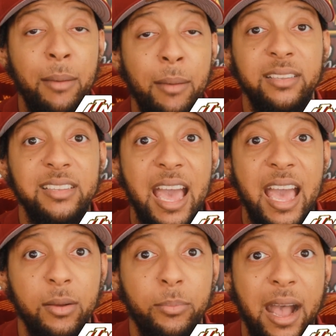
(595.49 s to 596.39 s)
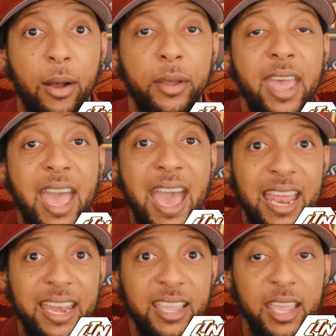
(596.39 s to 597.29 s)
I'm excited about
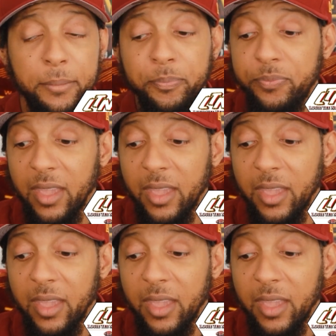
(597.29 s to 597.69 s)
adding him.